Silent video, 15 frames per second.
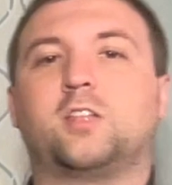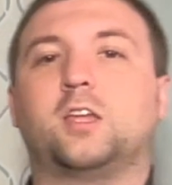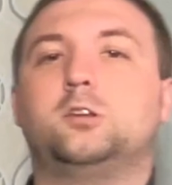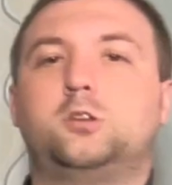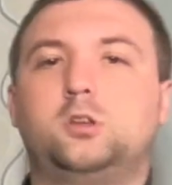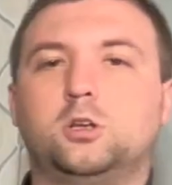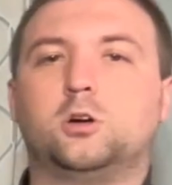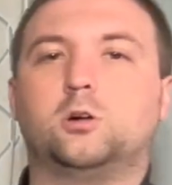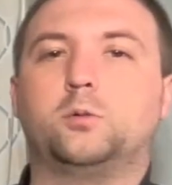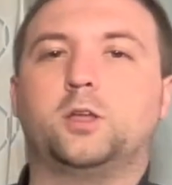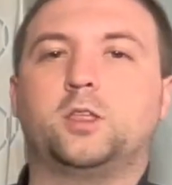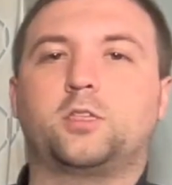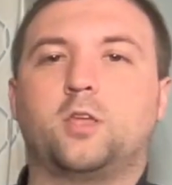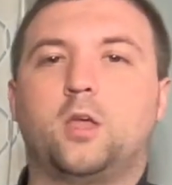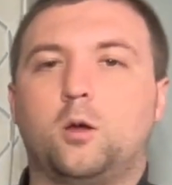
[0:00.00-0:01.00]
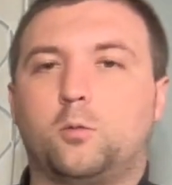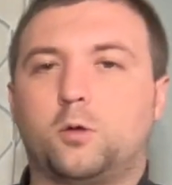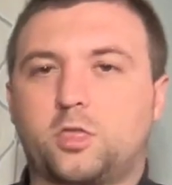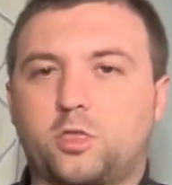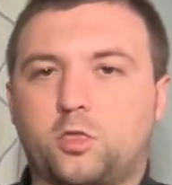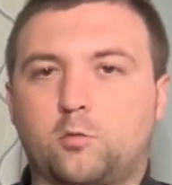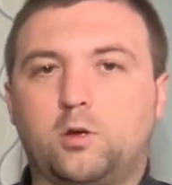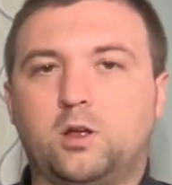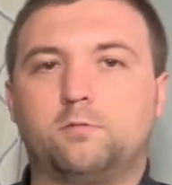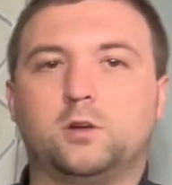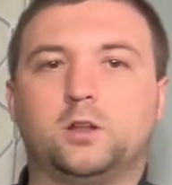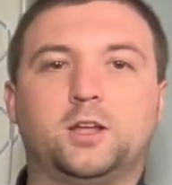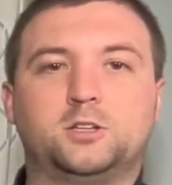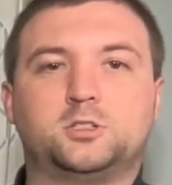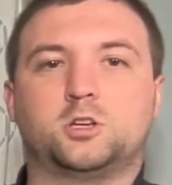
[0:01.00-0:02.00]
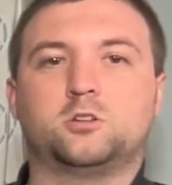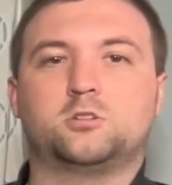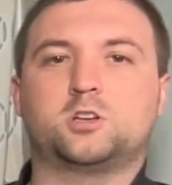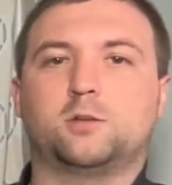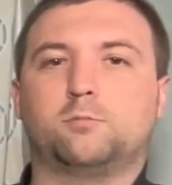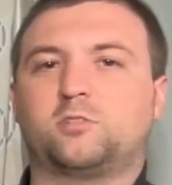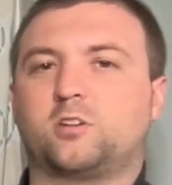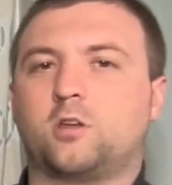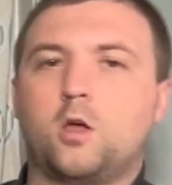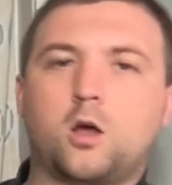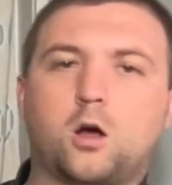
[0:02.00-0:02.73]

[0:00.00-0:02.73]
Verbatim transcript: they deal with, with three relationships.